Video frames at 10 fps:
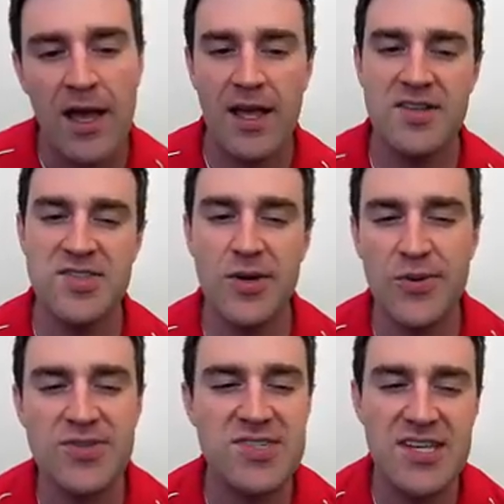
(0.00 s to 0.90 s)
And so
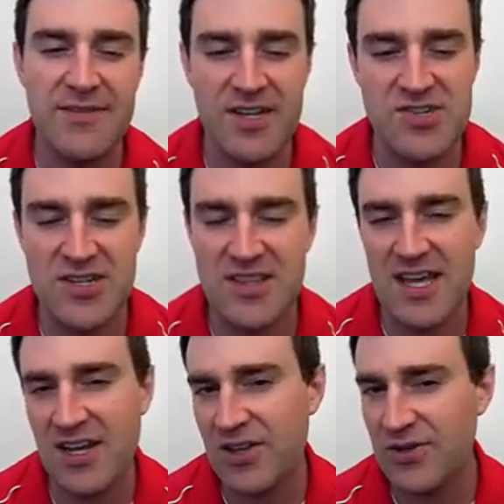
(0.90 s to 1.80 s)
we'll see eventually that
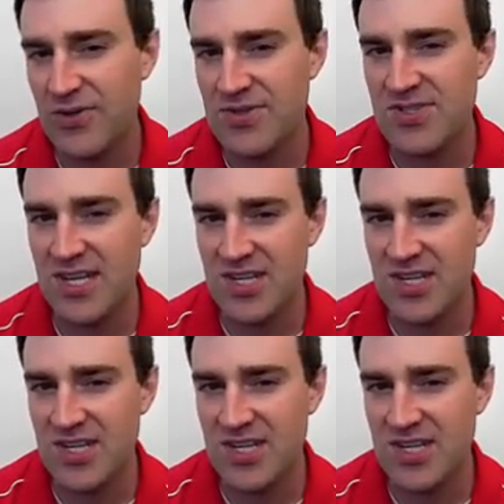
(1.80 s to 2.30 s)
that includes uh,